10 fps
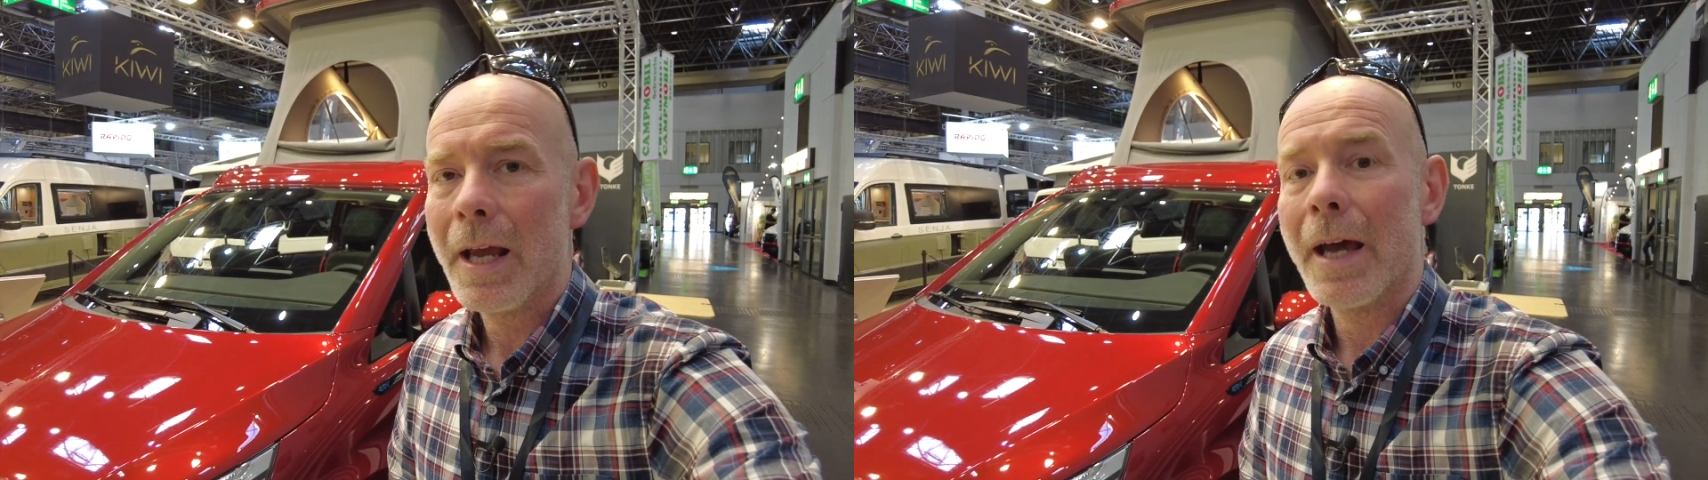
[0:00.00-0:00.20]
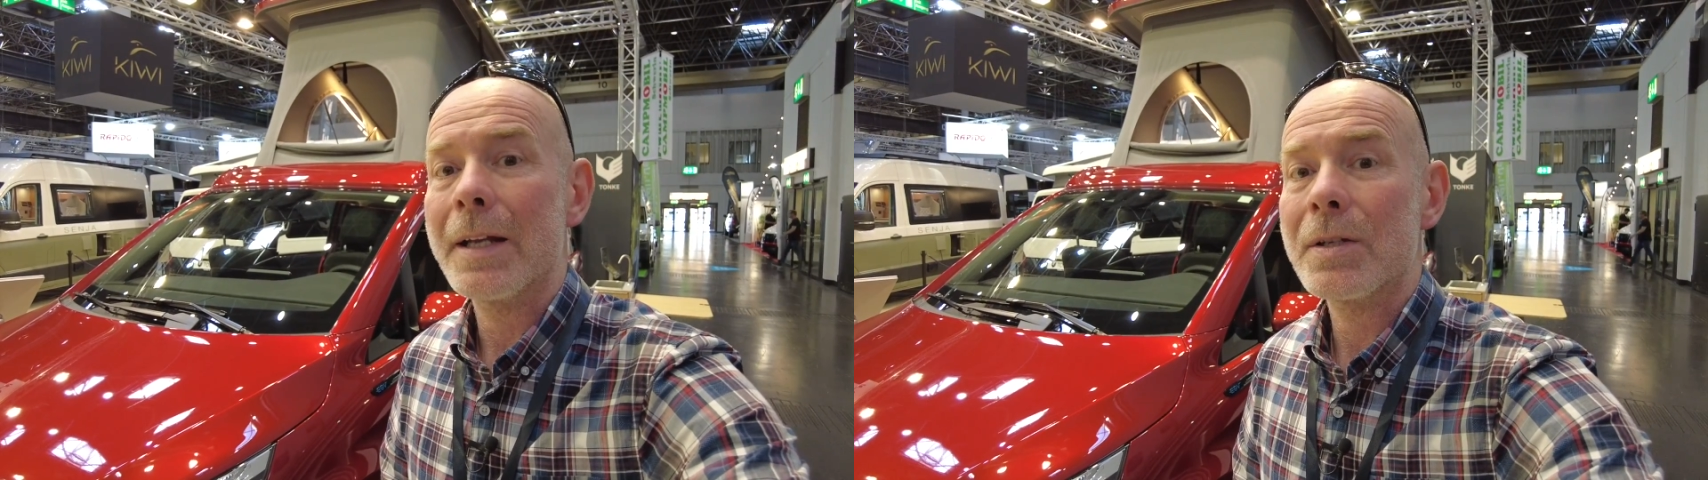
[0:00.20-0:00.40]

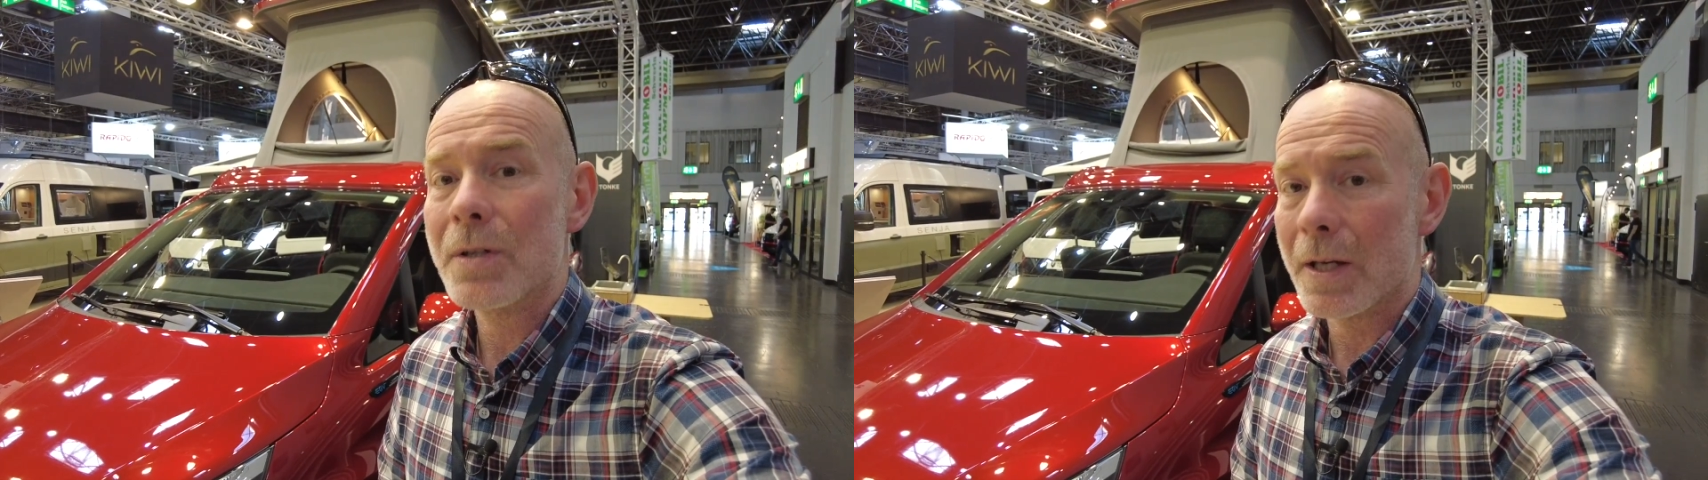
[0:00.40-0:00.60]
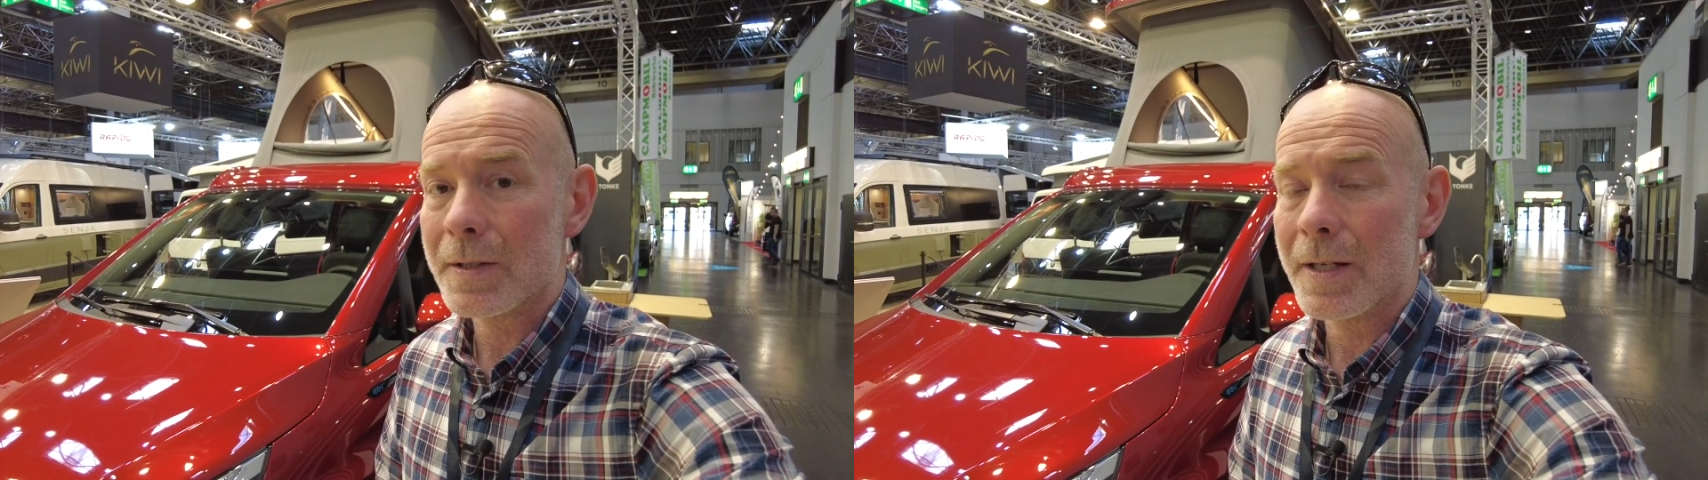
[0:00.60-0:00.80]
and it
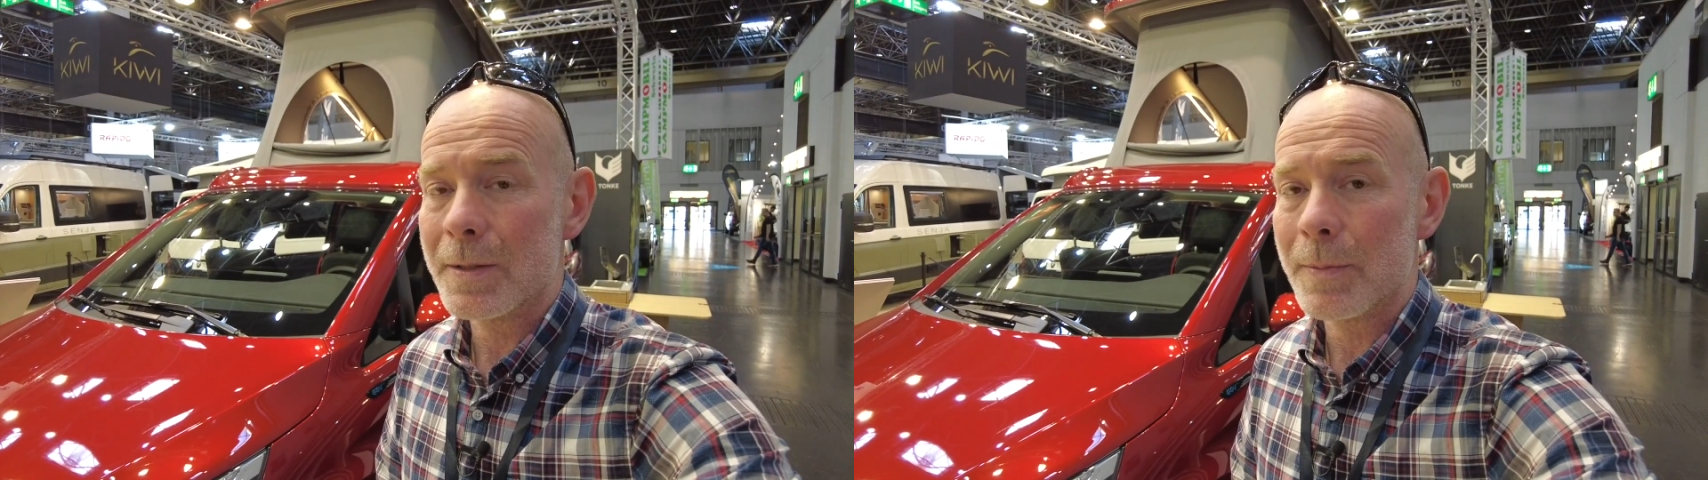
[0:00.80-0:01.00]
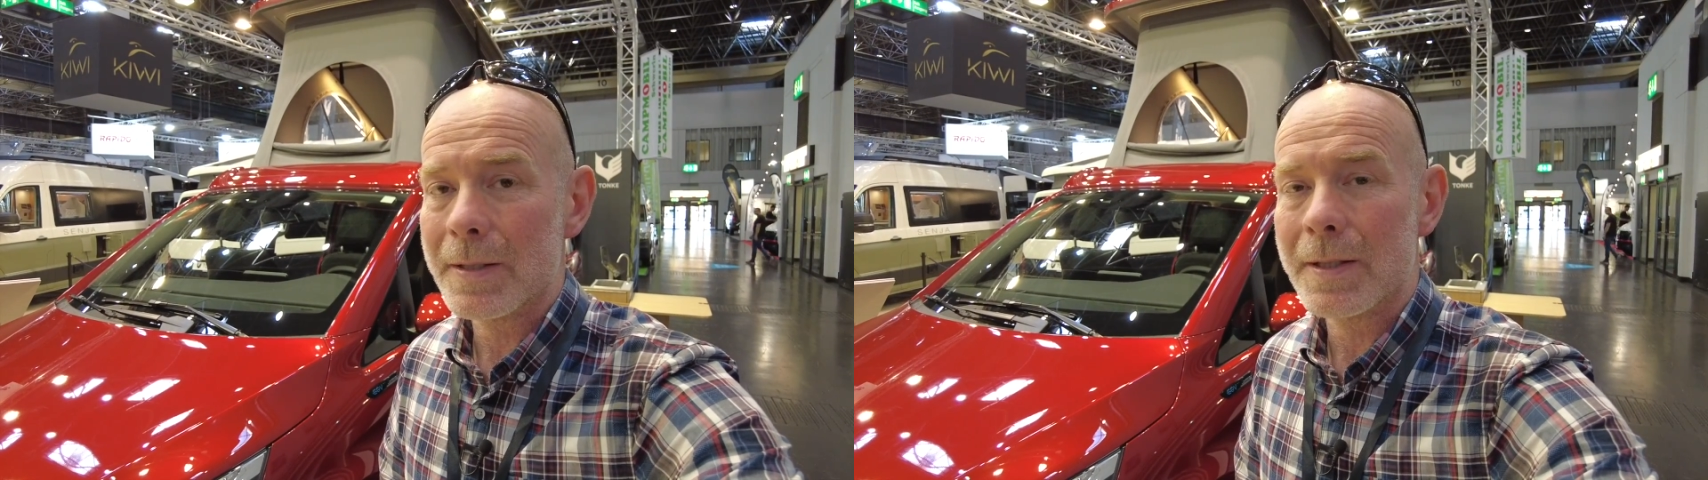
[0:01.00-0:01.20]
just
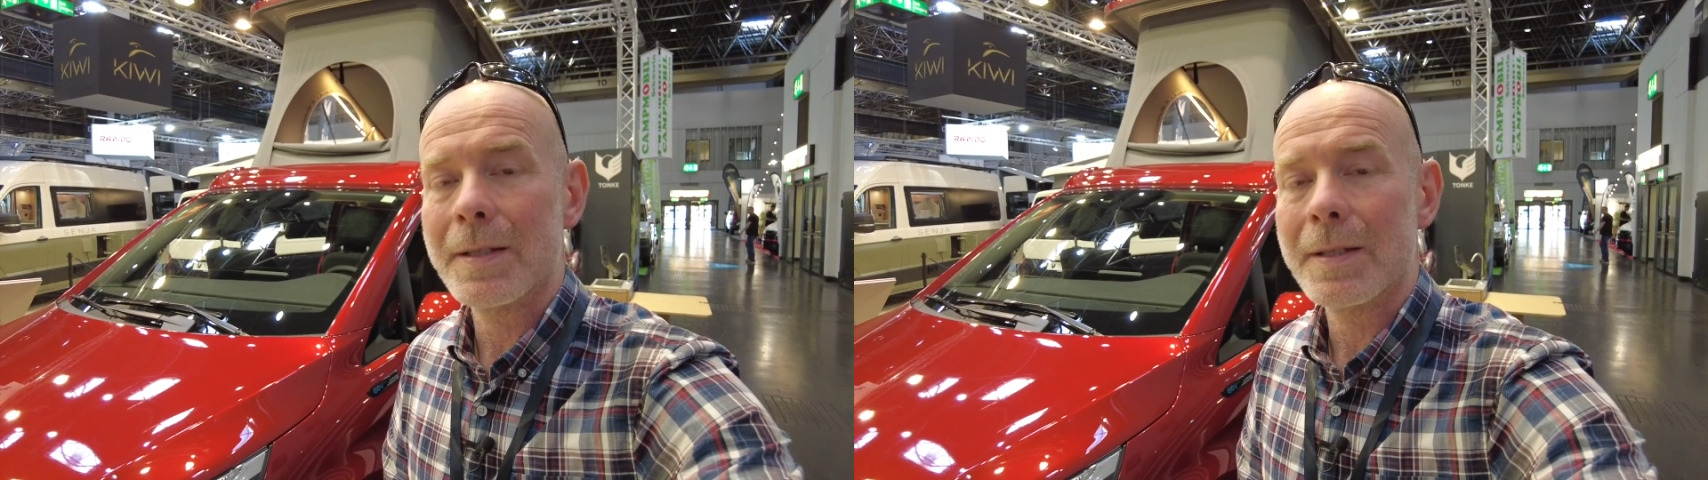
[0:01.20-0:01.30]
leaves me to